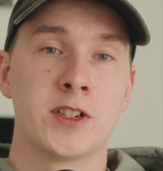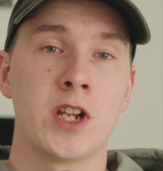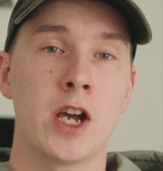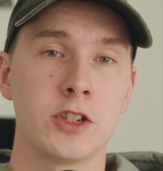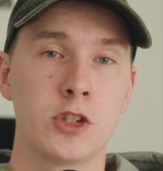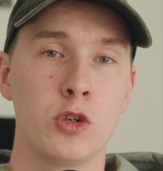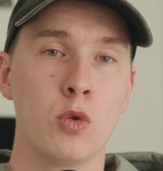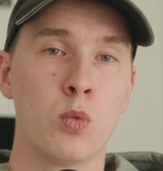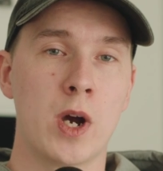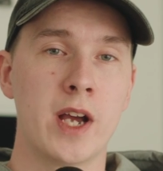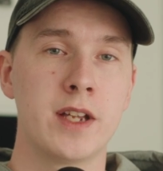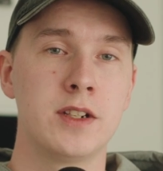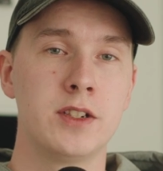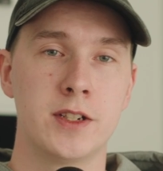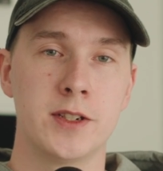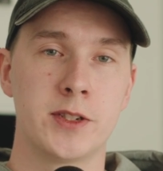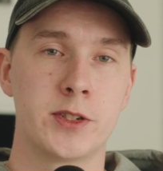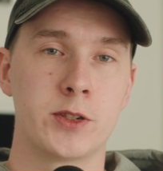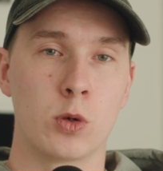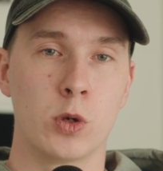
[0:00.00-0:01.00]
not too wide and
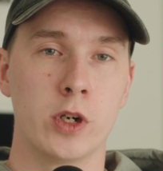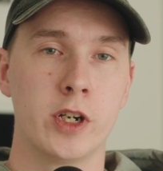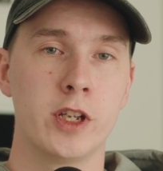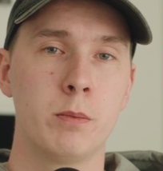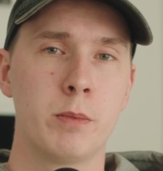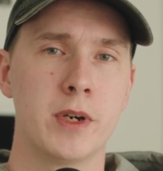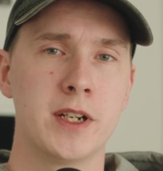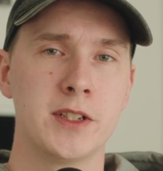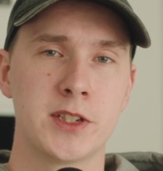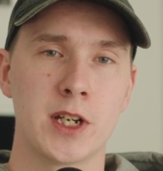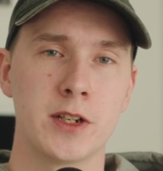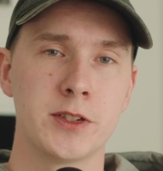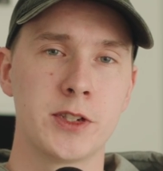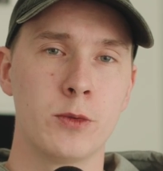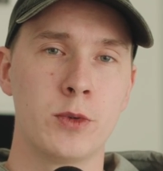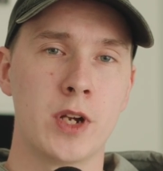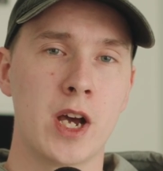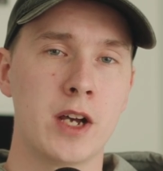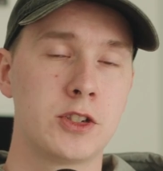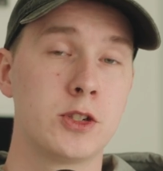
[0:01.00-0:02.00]
distorted, but it's also
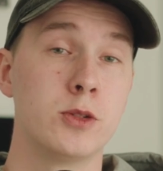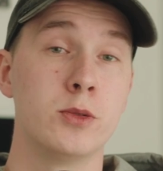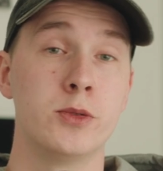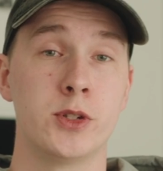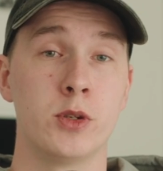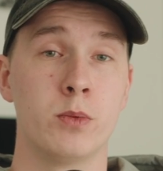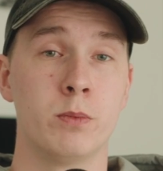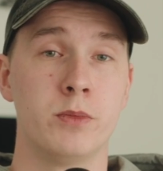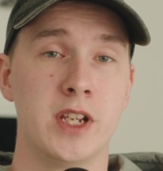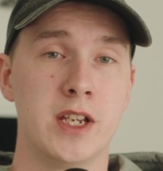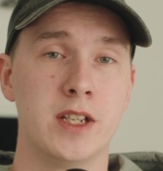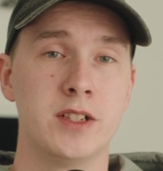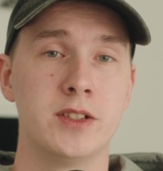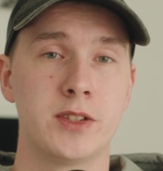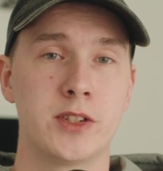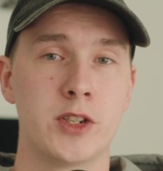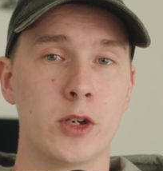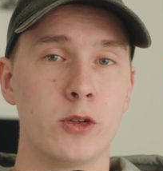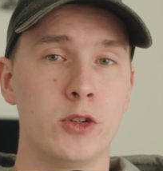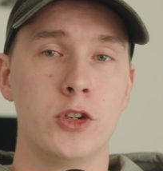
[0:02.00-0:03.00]
not too zoomed in,
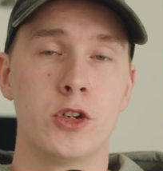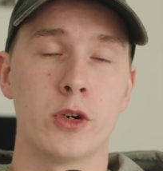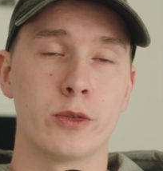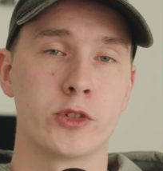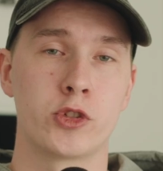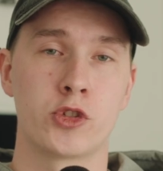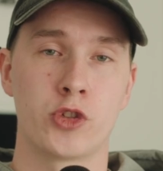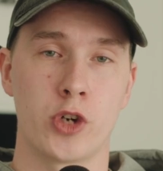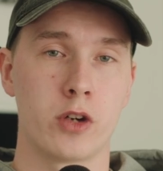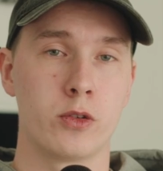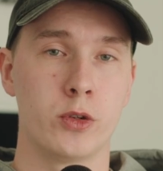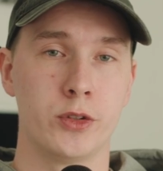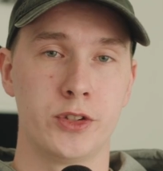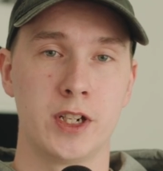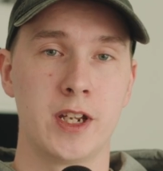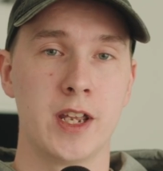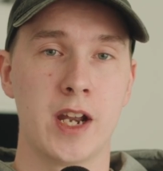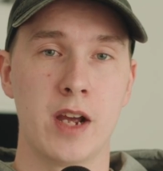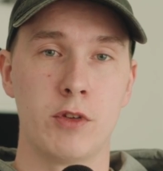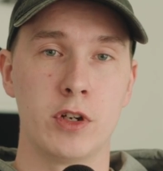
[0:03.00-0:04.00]
so don't struggle to
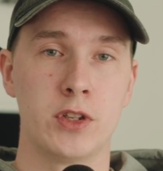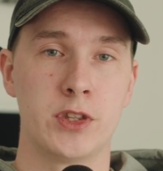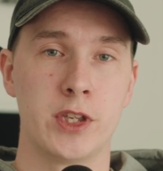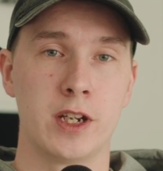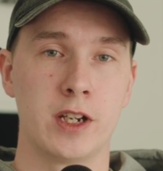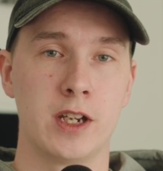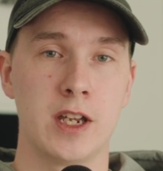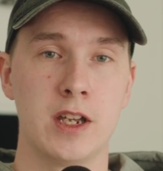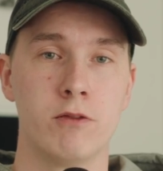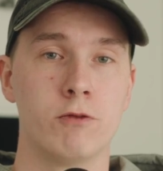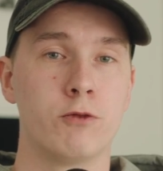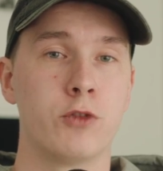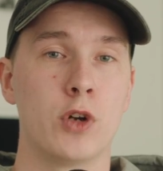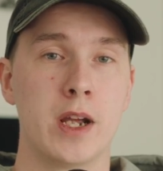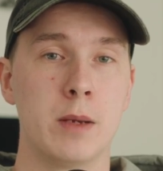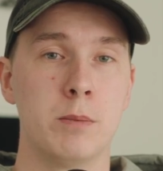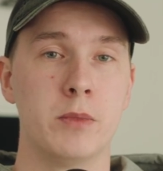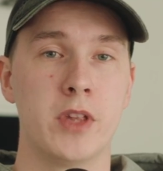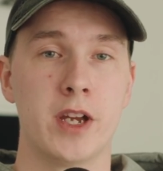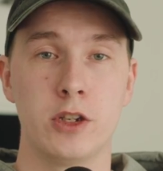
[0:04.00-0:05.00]
get everything in
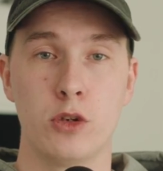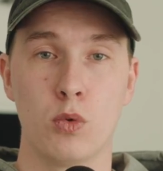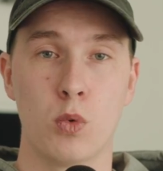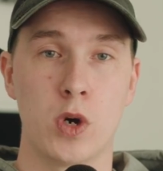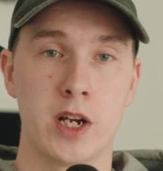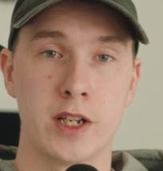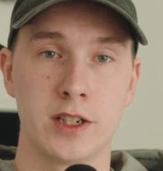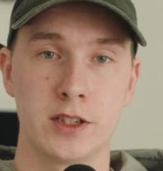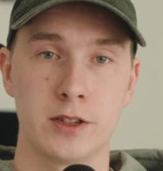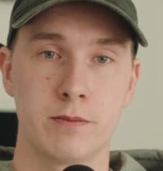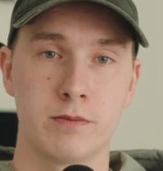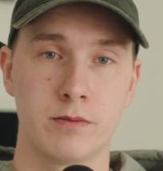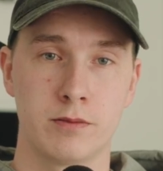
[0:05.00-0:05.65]
frame that you want.